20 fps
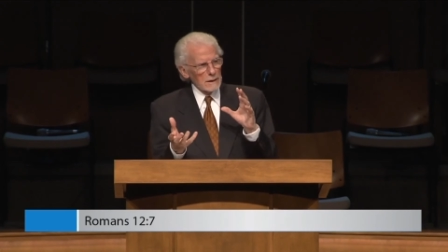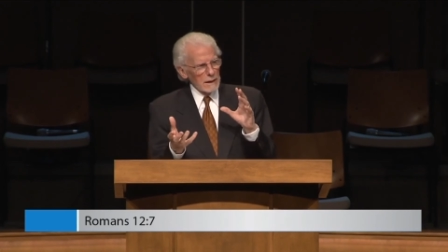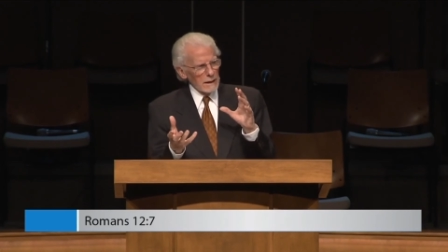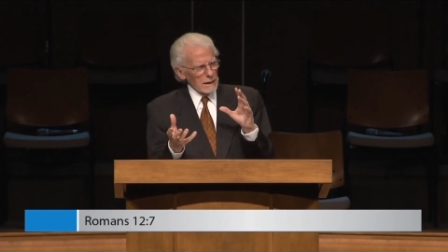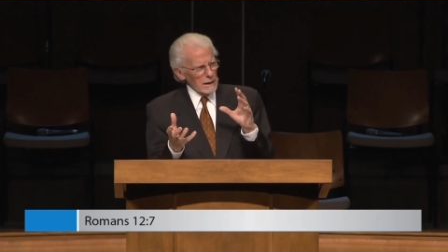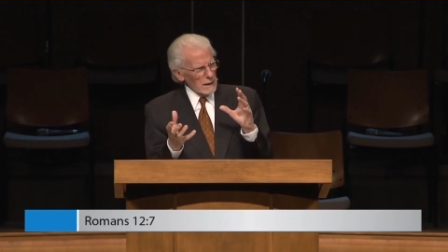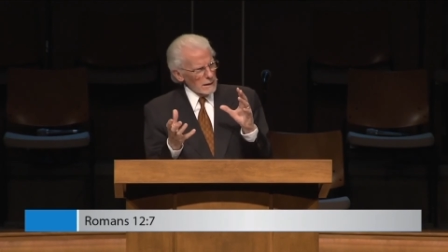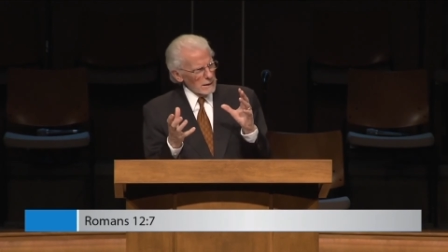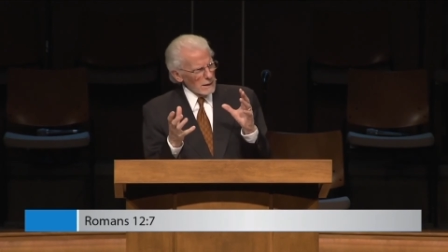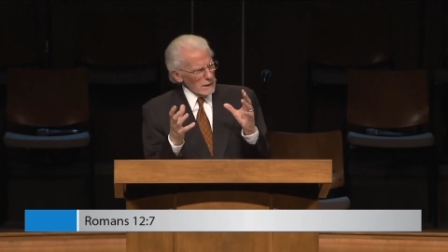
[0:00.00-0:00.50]

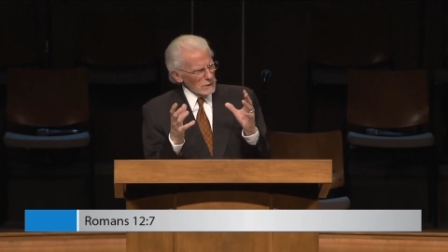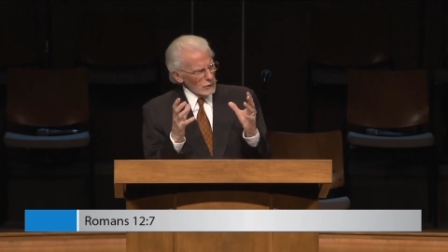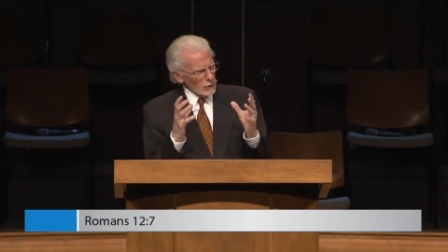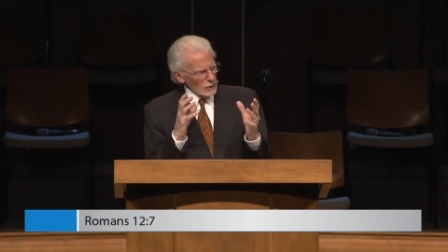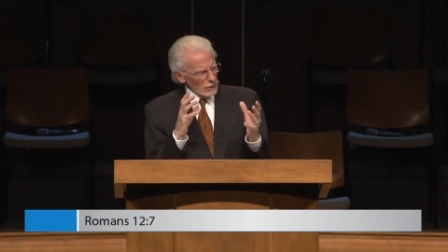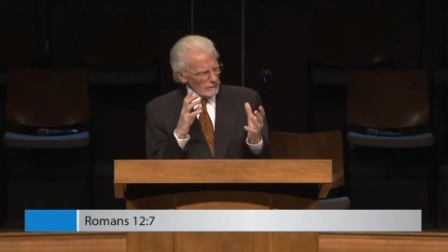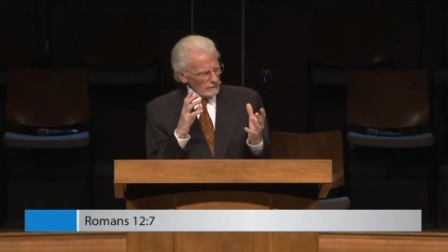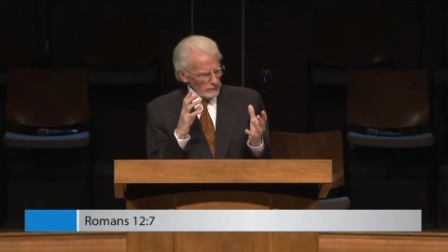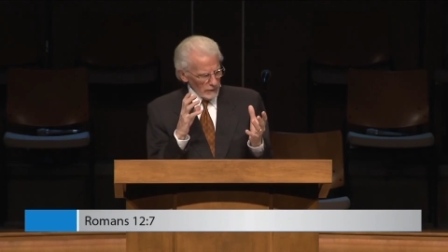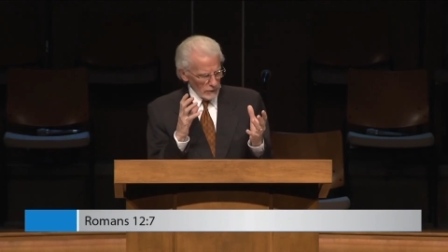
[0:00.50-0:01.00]
It can get
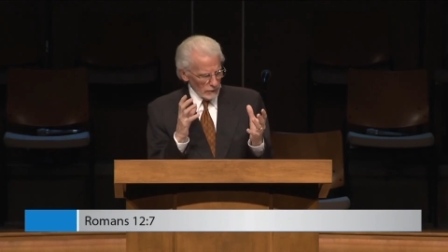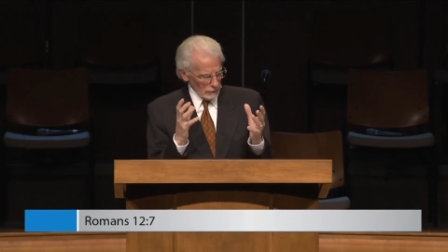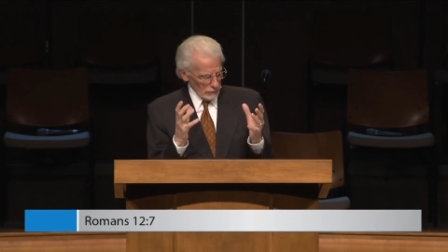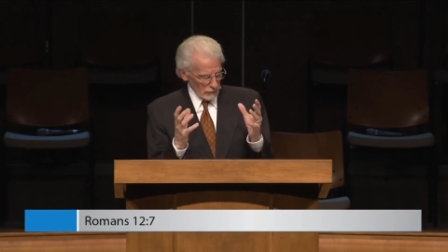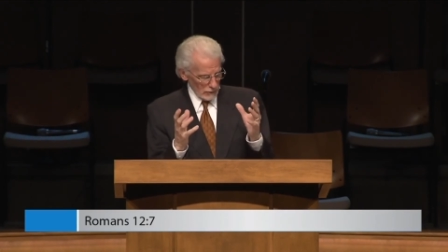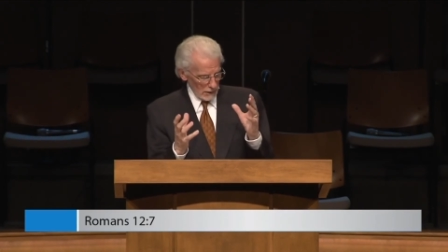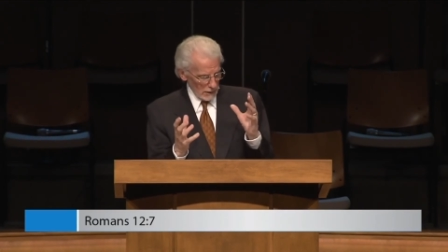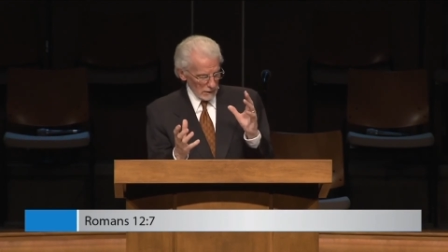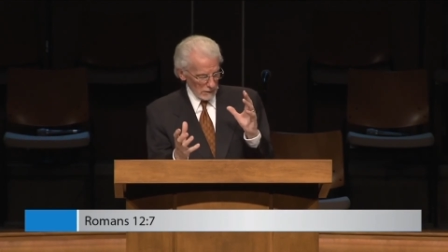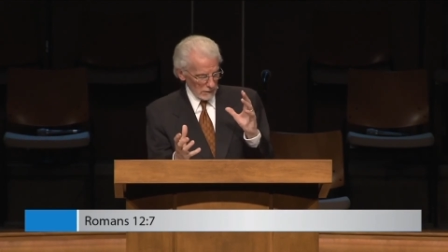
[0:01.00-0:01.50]

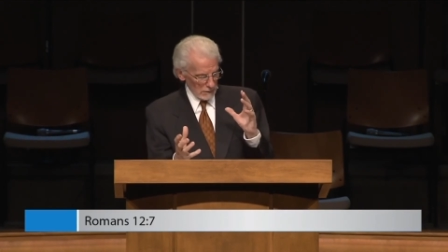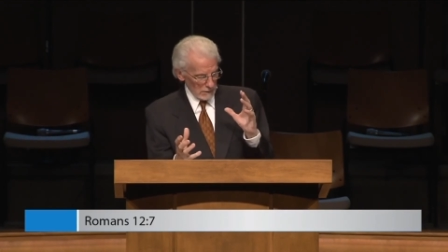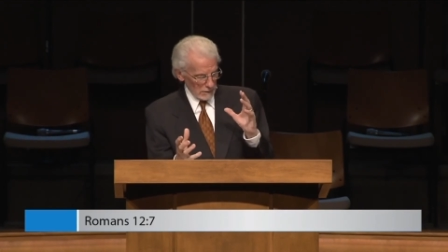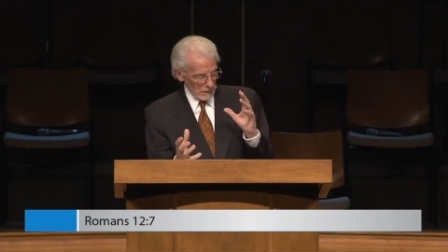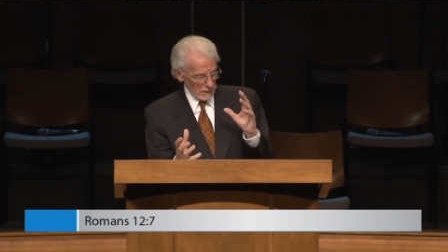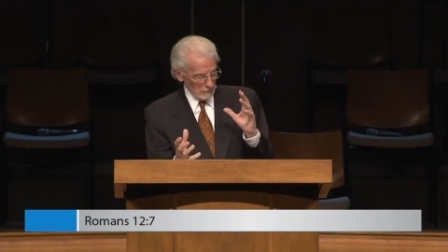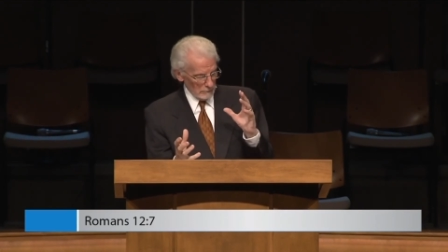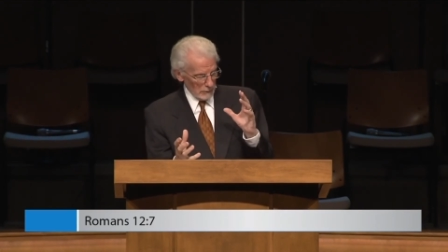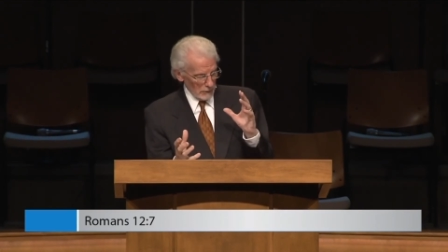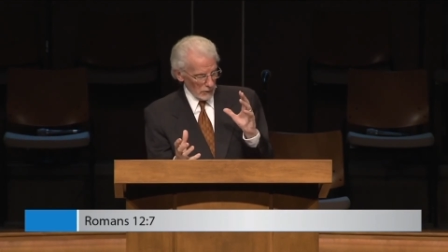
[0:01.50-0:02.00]
confusing.
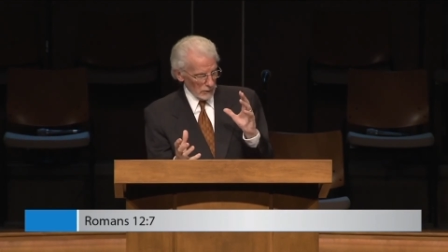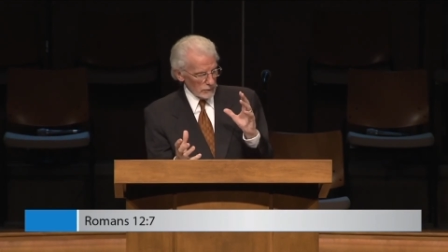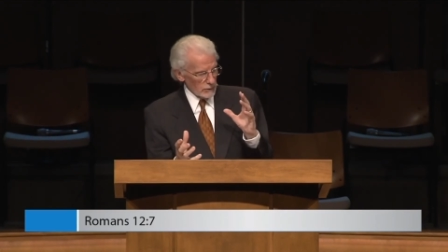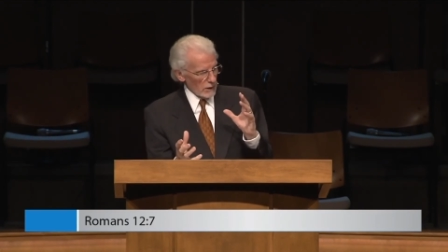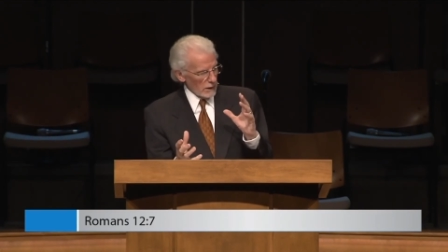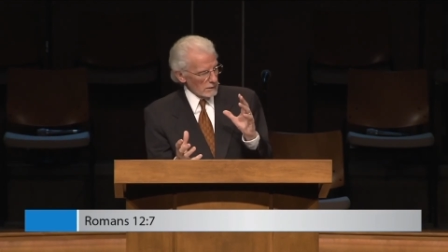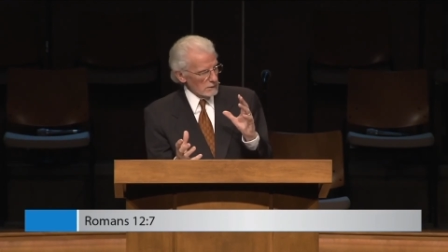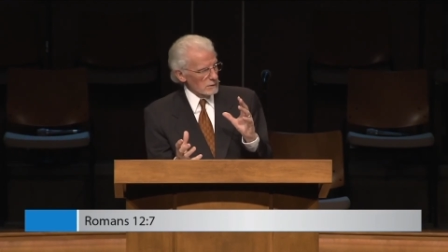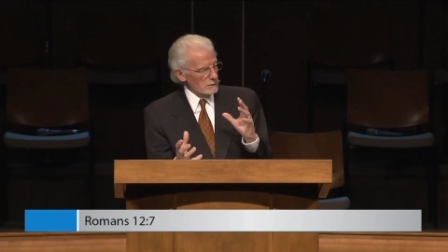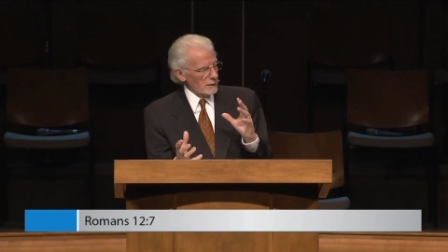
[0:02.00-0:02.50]
And Paul
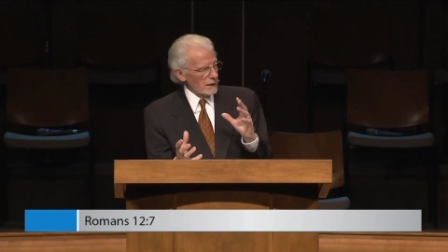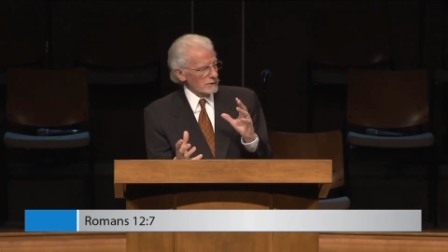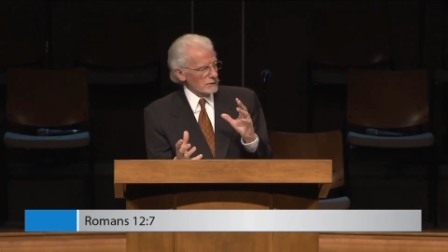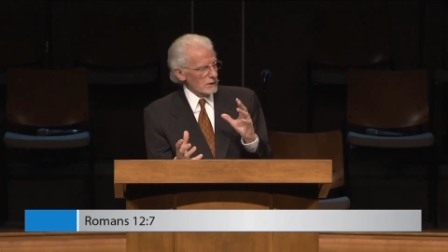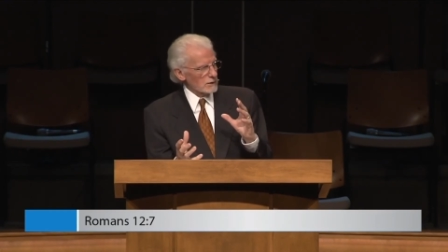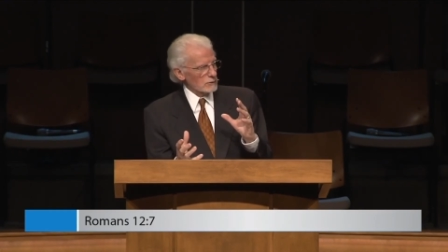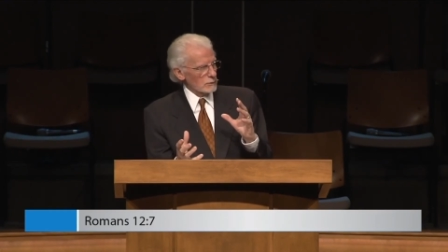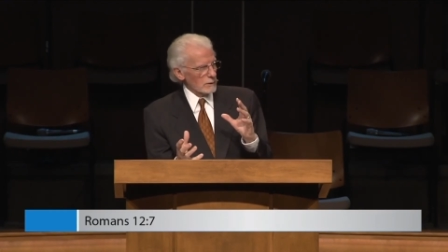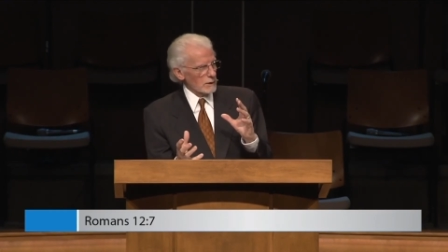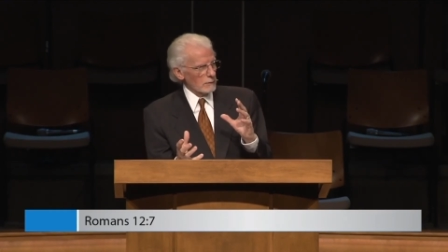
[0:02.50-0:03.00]
talks about
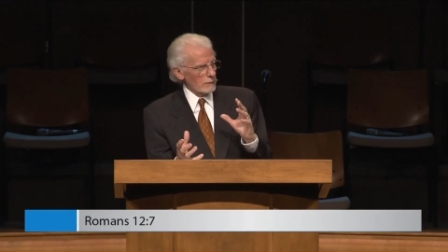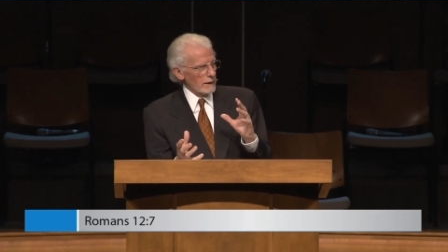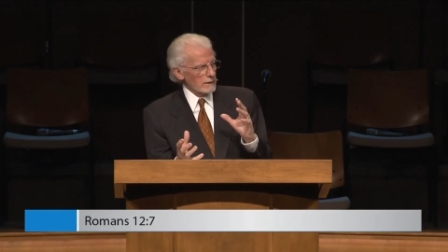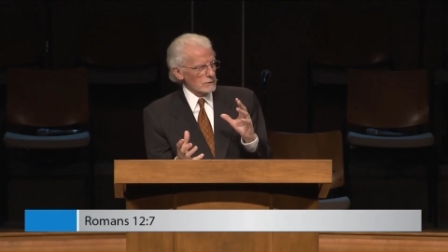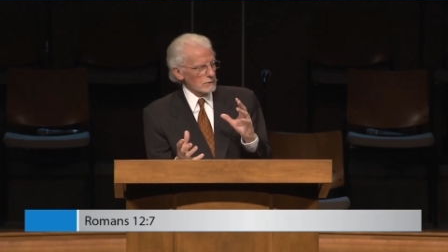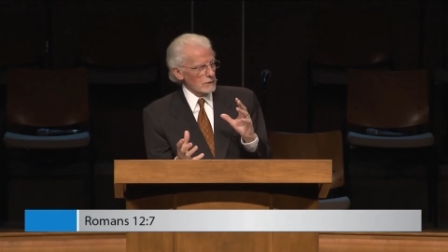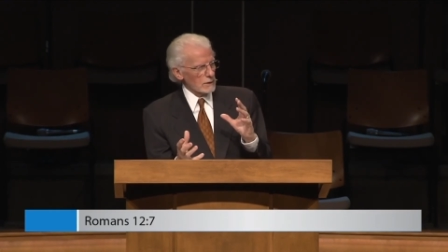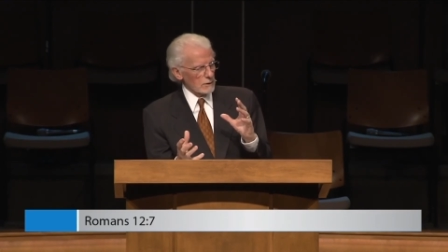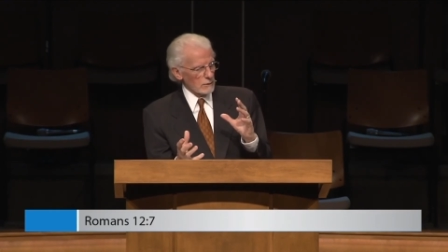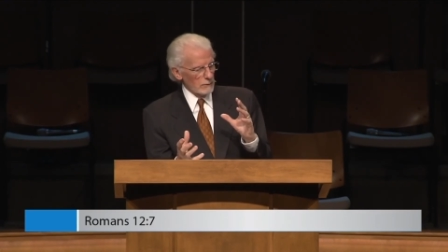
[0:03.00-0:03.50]
this when he
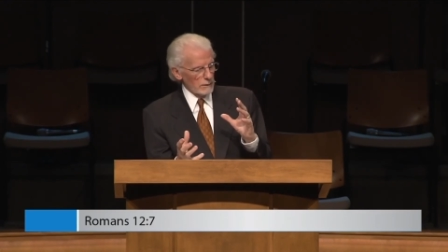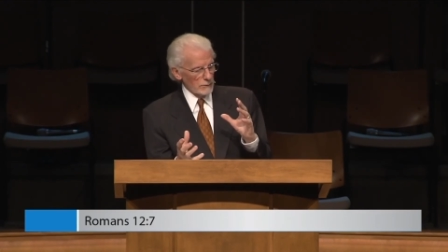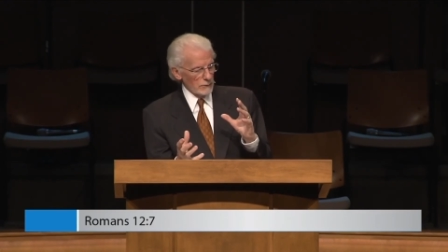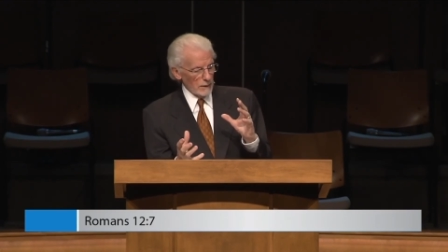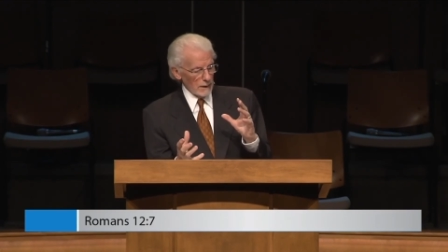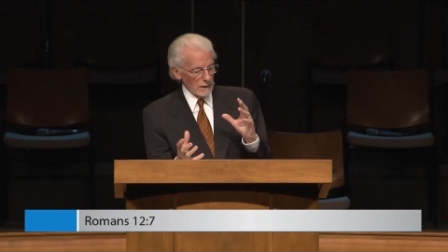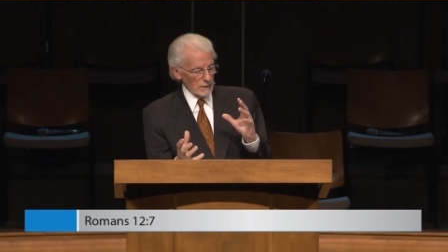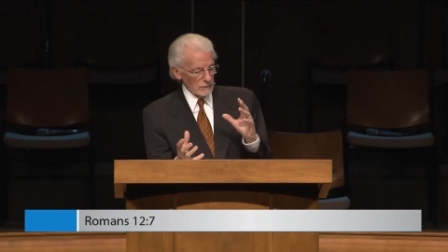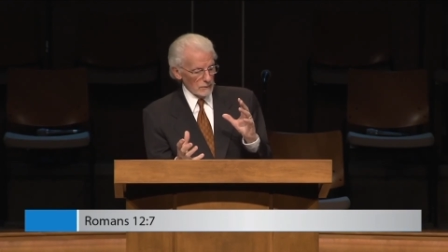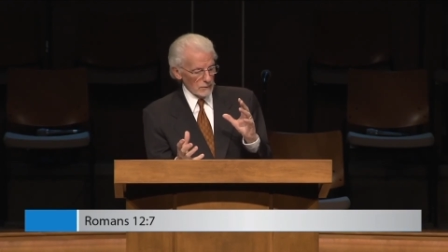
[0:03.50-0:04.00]
writes to the
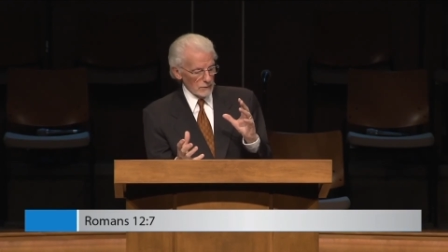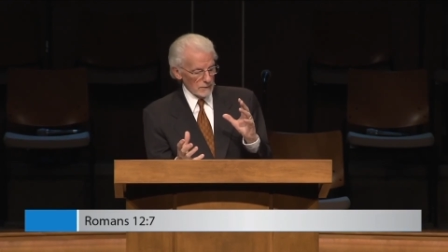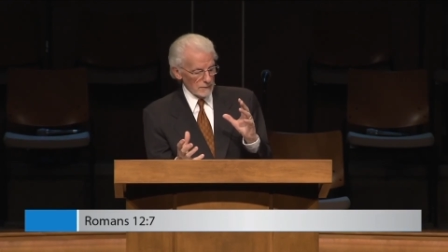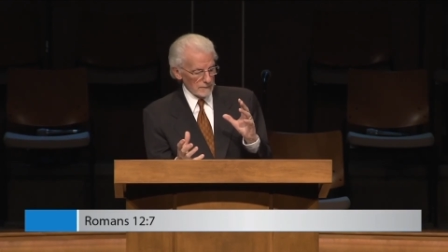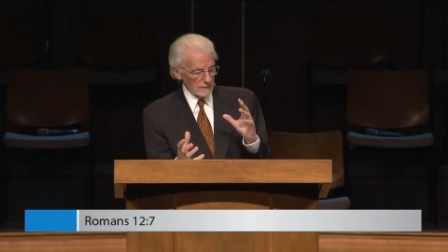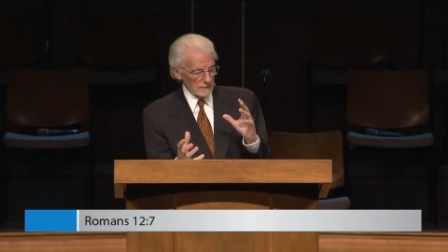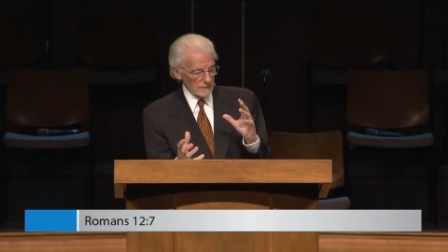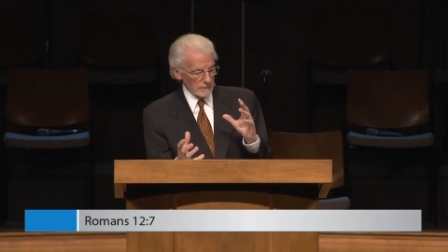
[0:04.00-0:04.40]
Corinthians.